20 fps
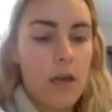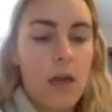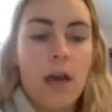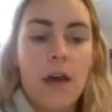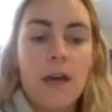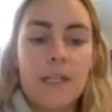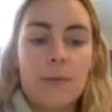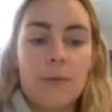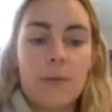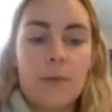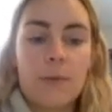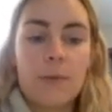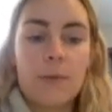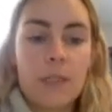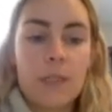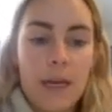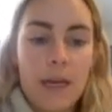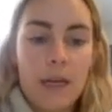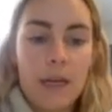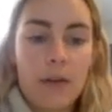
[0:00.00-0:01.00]
As we saw
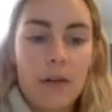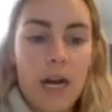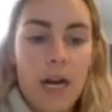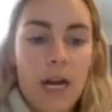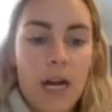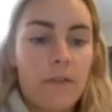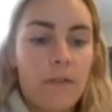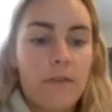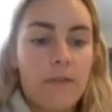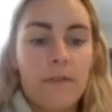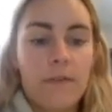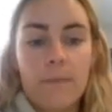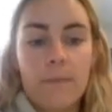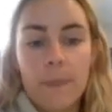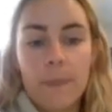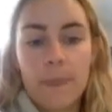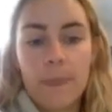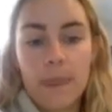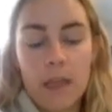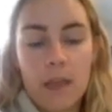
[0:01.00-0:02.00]
in that graph,
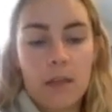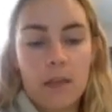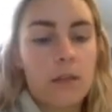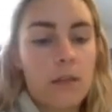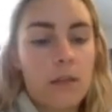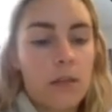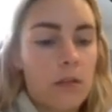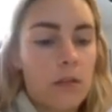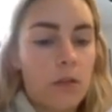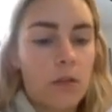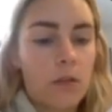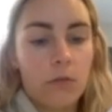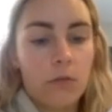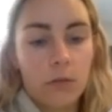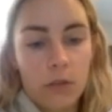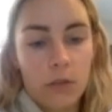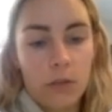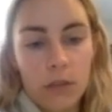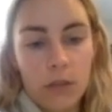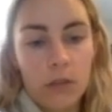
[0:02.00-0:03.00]
the
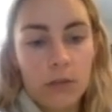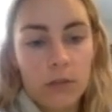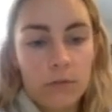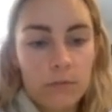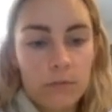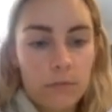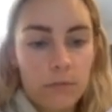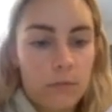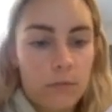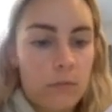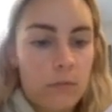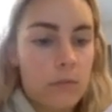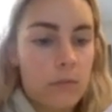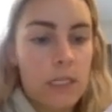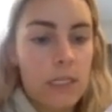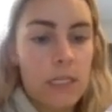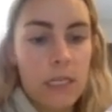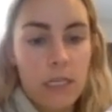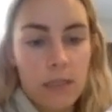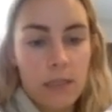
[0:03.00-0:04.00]
older
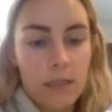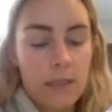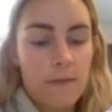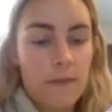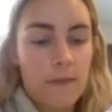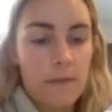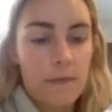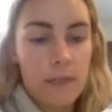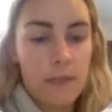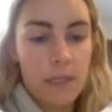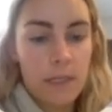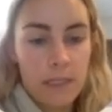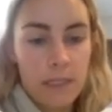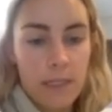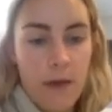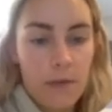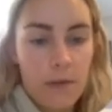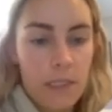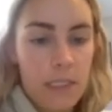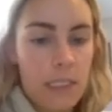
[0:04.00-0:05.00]
teens, 15 to
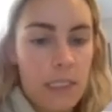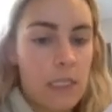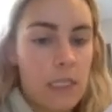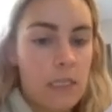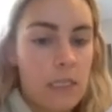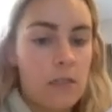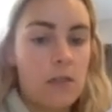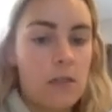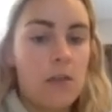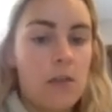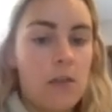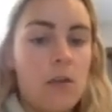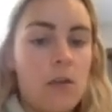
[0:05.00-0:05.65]
17,